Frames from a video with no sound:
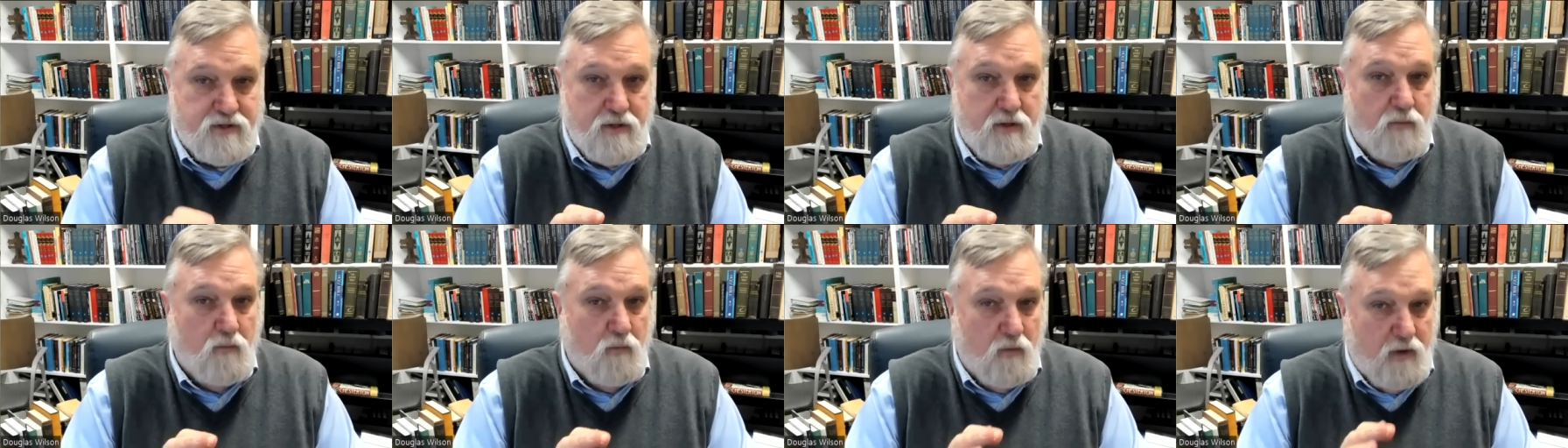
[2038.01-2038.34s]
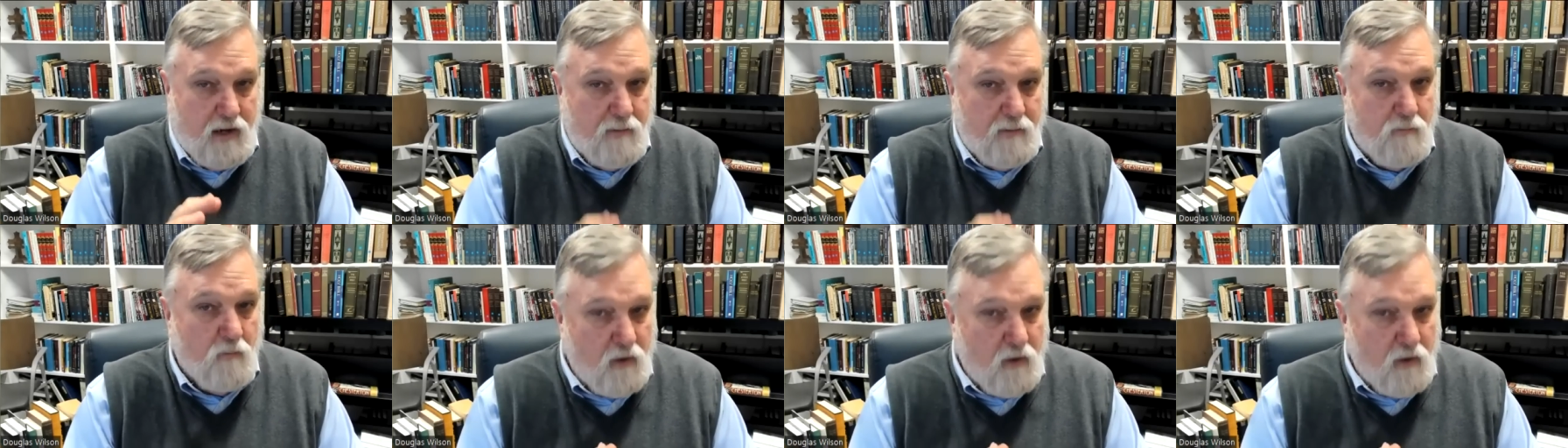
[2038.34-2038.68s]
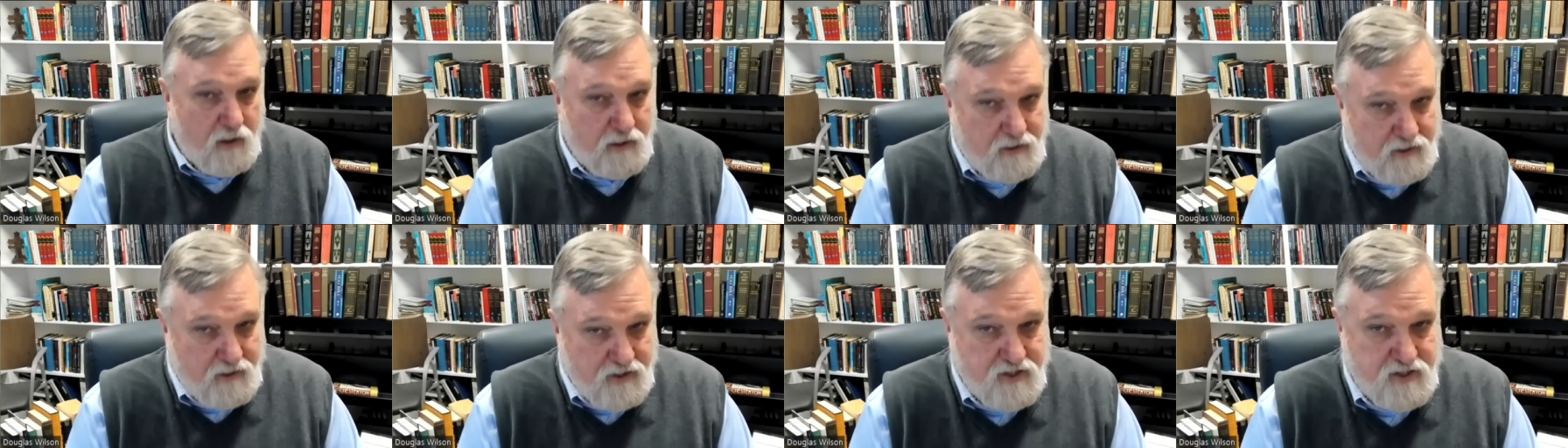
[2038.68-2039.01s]
what I'm
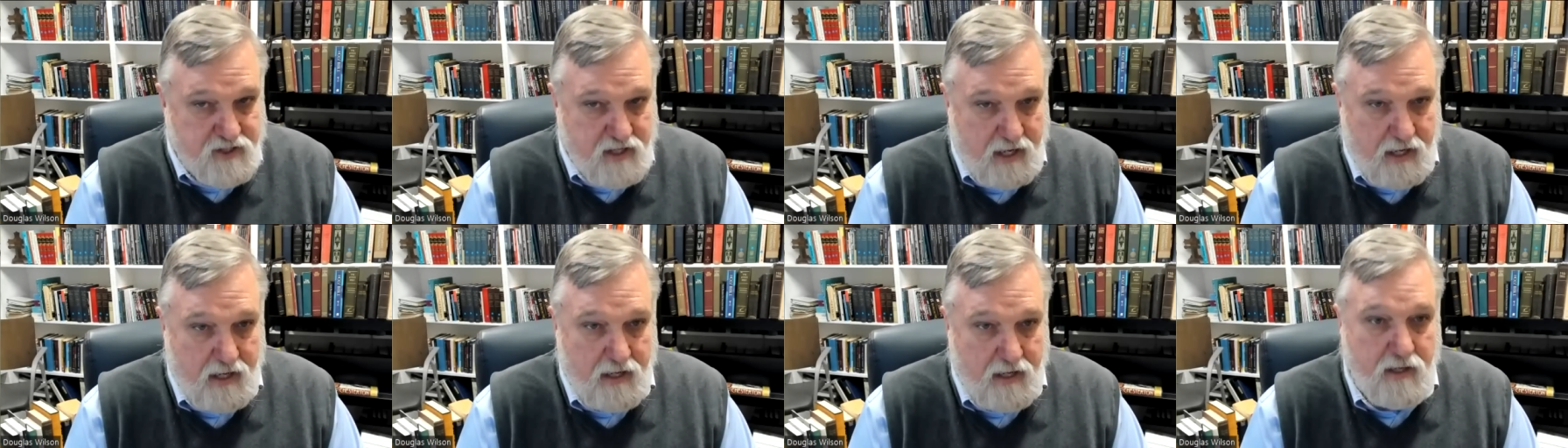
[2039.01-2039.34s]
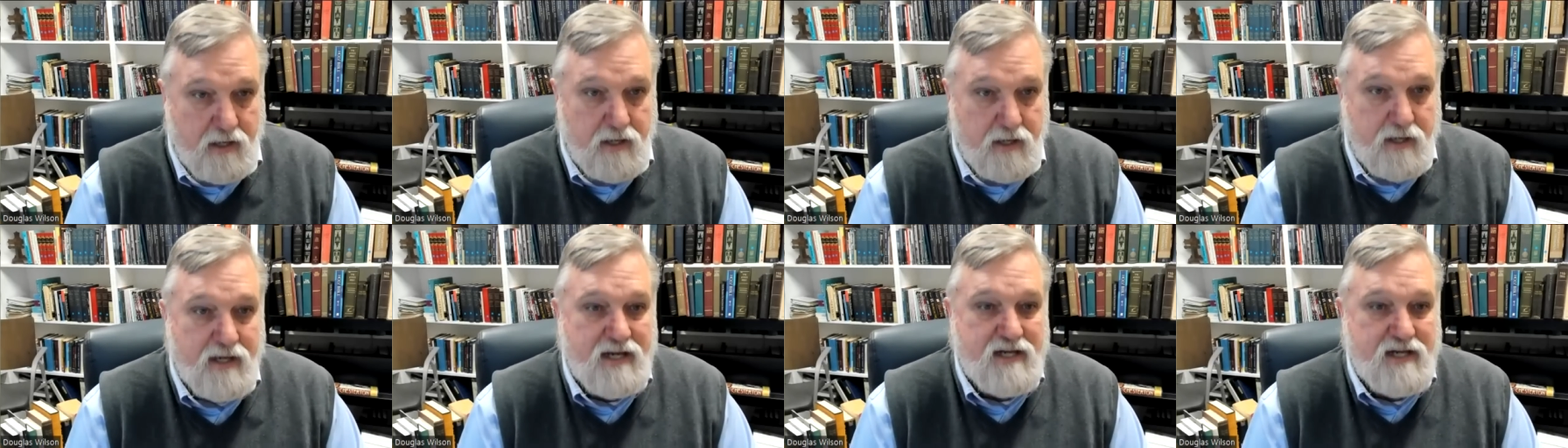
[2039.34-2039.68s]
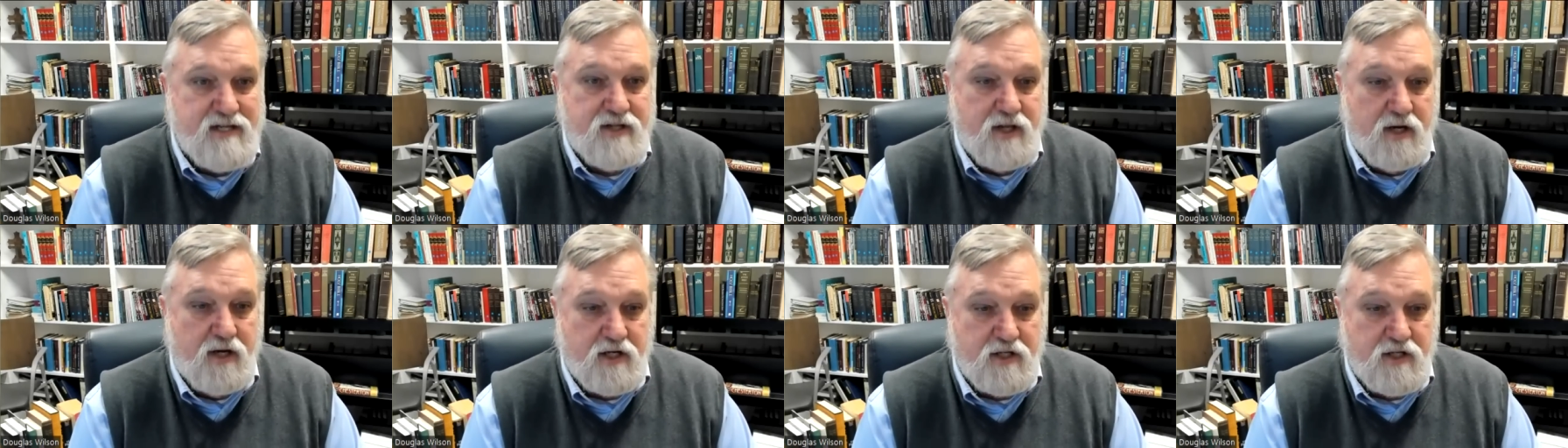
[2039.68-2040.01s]
wanting to say is
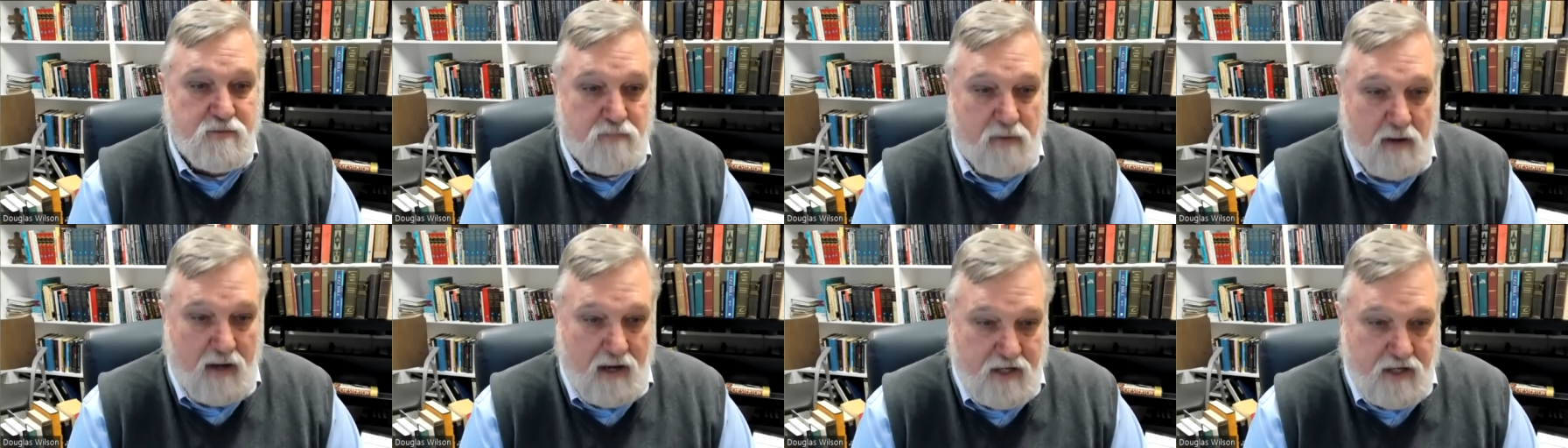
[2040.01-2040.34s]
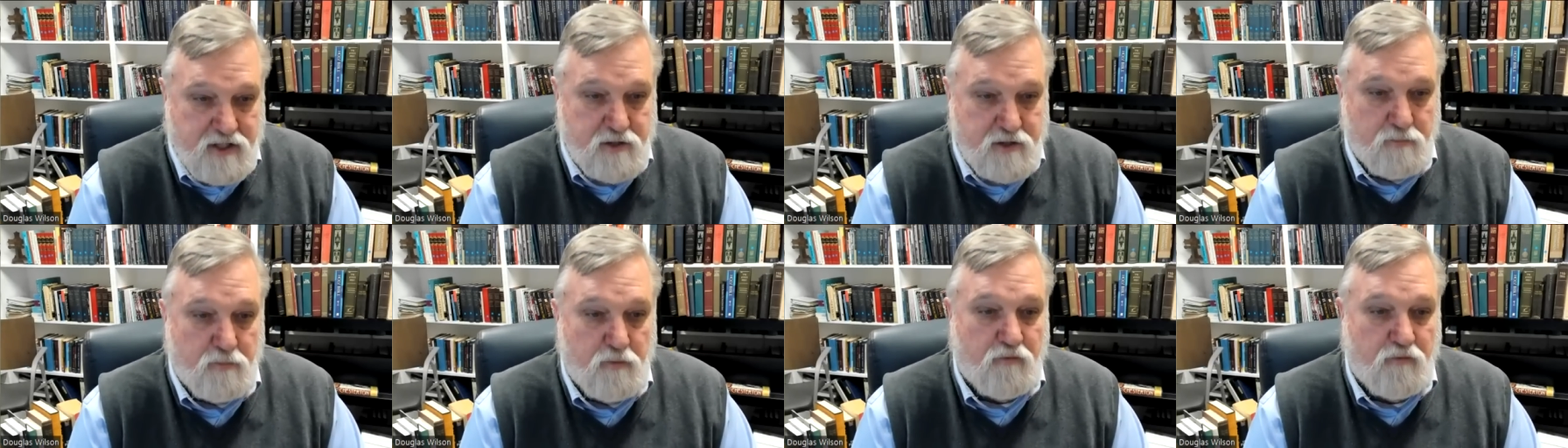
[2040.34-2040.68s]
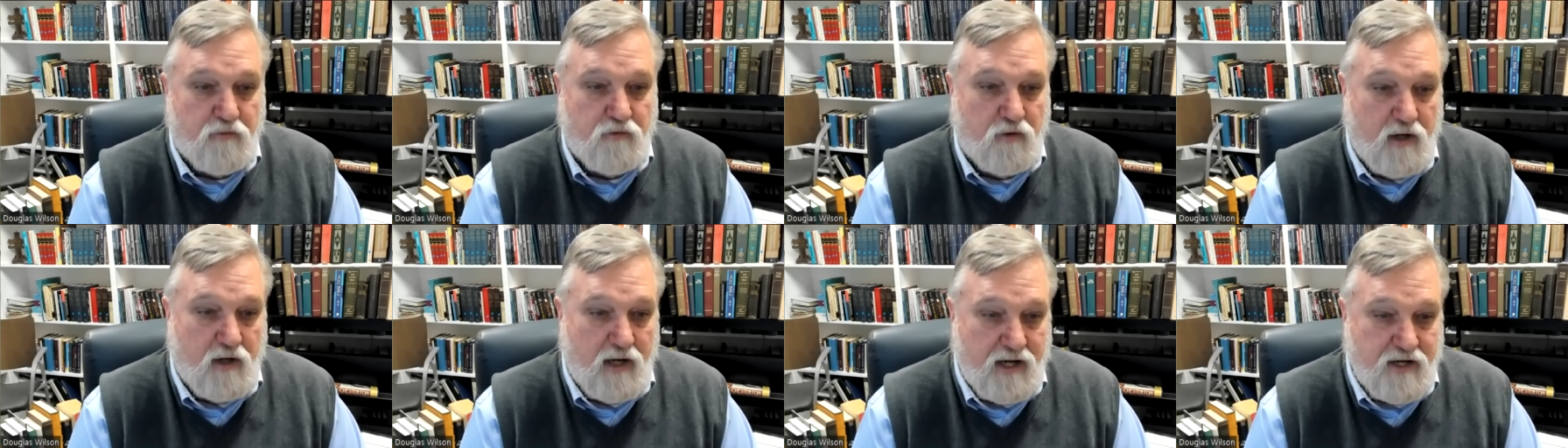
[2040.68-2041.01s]
that it's possible
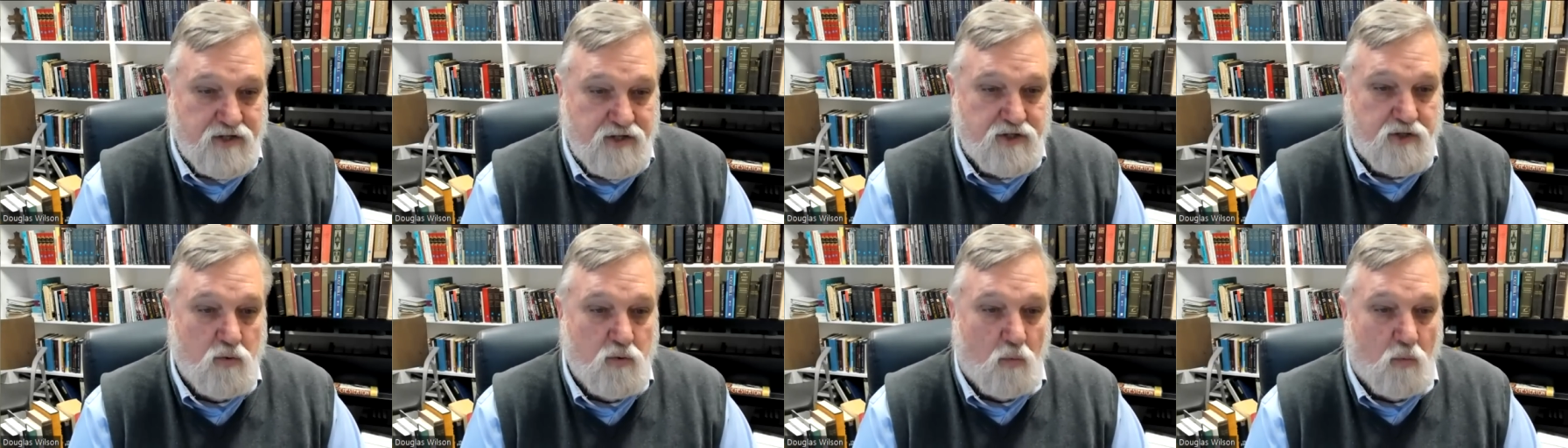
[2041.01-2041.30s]
for us to